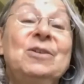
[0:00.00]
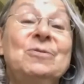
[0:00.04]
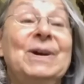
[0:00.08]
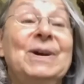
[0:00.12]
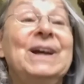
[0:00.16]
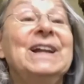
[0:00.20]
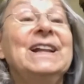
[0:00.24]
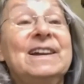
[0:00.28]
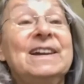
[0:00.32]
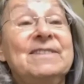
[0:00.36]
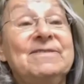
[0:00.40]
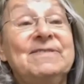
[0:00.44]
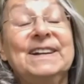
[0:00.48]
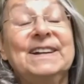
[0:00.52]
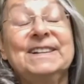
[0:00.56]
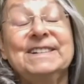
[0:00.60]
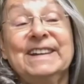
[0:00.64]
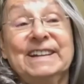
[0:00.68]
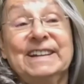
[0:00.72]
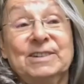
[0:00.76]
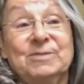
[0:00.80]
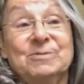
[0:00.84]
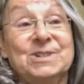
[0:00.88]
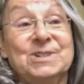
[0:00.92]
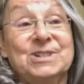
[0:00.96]
well, I found
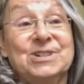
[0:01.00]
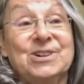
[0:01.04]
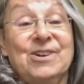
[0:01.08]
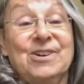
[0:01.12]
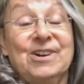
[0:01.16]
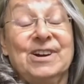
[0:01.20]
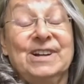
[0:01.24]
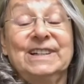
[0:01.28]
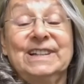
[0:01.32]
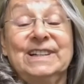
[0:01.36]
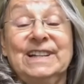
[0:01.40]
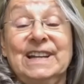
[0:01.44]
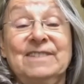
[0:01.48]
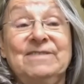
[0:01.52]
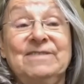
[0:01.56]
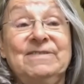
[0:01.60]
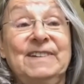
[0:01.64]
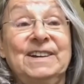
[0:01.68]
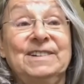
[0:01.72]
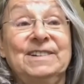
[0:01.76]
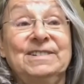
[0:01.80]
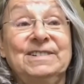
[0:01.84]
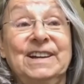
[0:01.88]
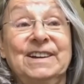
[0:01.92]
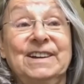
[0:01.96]
out it was hard, and I
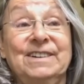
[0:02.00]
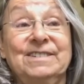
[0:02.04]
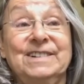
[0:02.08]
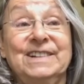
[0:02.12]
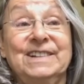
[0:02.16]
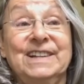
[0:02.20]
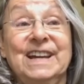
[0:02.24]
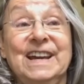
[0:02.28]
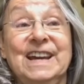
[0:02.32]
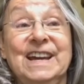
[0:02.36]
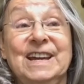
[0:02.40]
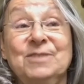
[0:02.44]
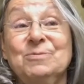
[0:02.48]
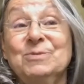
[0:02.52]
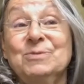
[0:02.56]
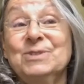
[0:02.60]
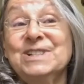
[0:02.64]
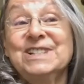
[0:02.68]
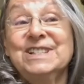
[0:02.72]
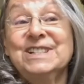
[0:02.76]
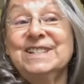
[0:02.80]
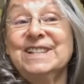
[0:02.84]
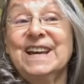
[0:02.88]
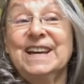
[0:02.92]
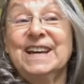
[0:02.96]
found out I
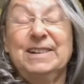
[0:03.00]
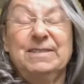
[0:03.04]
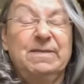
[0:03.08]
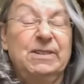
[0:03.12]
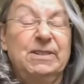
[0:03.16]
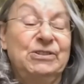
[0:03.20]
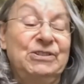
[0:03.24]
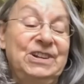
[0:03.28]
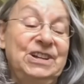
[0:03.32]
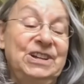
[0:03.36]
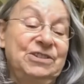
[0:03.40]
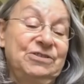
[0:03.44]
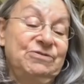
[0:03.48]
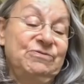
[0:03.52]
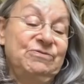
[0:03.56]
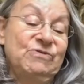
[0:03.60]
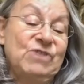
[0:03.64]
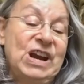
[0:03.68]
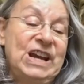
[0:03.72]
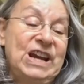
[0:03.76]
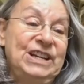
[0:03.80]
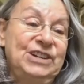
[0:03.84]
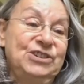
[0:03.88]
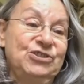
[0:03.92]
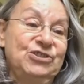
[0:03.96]
was not a very good
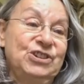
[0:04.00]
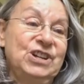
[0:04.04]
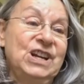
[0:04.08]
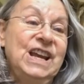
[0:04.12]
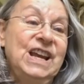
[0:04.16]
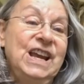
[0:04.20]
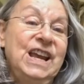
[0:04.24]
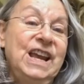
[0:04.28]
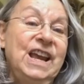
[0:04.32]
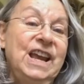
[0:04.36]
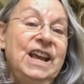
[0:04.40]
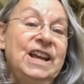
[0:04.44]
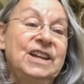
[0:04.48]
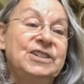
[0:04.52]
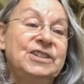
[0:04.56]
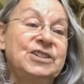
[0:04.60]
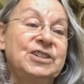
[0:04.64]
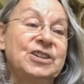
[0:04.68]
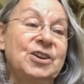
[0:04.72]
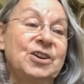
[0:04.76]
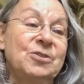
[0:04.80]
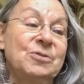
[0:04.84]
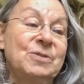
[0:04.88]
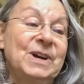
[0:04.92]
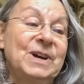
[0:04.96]
writer.
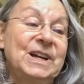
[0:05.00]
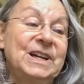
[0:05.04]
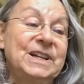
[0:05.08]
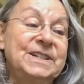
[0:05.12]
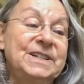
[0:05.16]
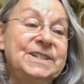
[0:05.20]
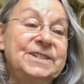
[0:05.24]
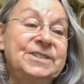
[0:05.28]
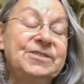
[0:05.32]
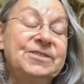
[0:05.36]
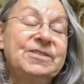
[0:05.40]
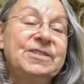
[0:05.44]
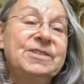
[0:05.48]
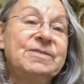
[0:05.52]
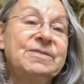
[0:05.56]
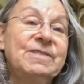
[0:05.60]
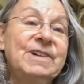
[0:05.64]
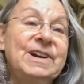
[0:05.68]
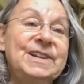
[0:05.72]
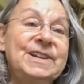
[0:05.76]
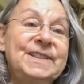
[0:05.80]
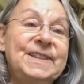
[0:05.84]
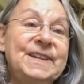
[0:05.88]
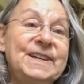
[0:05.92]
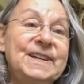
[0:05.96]
So I did all the
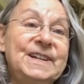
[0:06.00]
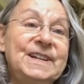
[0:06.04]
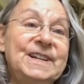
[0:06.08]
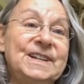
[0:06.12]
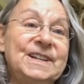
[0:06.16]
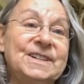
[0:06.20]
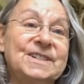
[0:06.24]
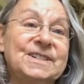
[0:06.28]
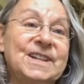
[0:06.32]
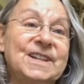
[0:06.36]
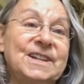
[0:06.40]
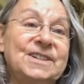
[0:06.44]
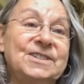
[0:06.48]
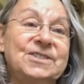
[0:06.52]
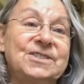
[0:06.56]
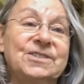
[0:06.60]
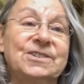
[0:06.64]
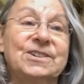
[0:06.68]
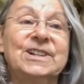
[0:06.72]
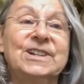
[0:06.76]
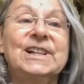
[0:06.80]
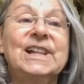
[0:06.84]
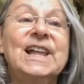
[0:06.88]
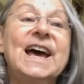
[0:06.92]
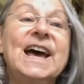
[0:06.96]
right things. I took
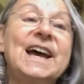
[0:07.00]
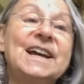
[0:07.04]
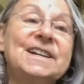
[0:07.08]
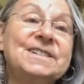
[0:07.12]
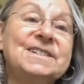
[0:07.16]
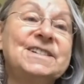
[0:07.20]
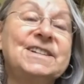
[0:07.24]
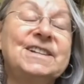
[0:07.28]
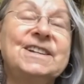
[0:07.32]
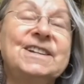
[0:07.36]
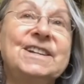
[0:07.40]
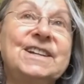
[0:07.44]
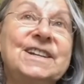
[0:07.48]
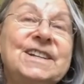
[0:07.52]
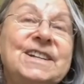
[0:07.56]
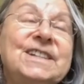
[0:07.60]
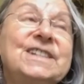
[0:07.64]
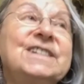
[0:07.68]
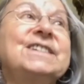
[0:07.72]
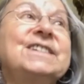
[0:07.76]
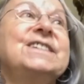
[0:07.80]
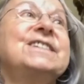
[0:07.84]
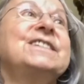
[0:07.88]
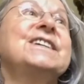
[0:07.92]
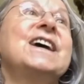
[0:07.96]

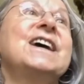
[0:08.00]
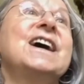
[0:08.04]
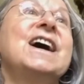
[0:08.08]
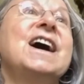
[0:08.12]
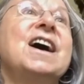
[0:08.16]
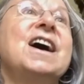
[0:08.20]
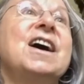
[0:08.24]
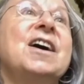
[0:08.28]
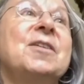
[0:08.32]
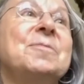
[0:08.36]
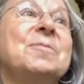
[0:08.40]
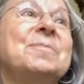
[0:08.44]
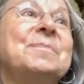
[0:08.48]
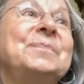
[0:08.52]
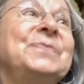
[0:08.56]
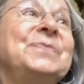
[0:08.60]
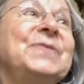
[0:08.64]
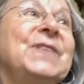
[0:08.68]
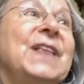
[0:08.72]
classes, um,